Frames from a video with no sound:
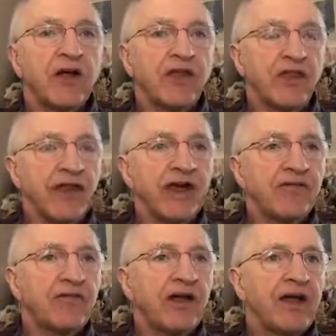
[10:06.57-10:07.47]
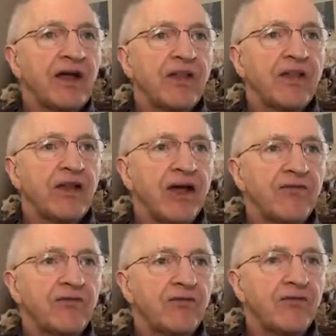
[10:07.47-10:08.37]
they
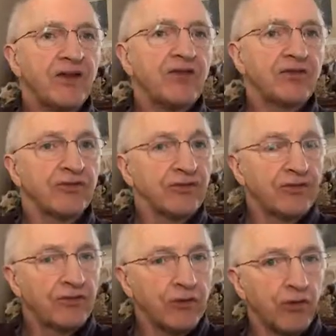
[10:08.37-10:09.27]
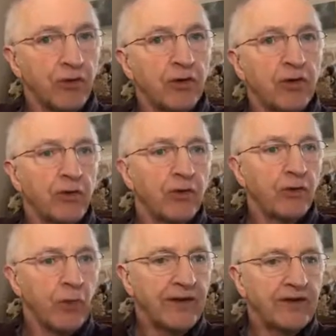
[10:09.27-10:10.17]
have reasons for the
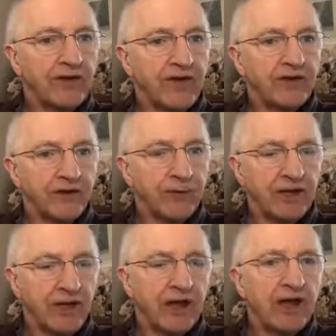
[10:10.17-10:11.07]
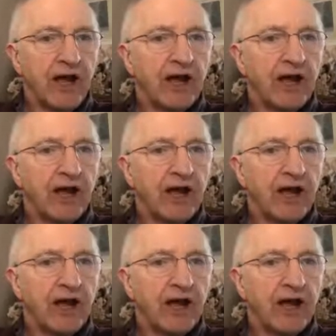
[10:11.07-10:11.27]
way that they're doing it,